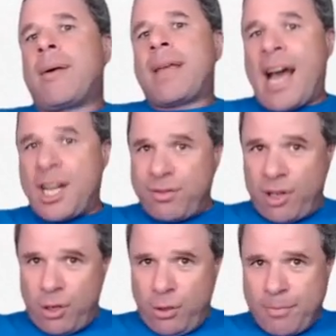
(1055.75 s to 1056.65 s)
cash
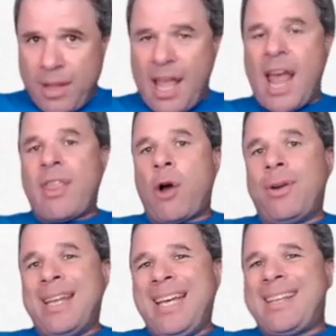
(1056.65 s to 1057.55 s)
flow and they will need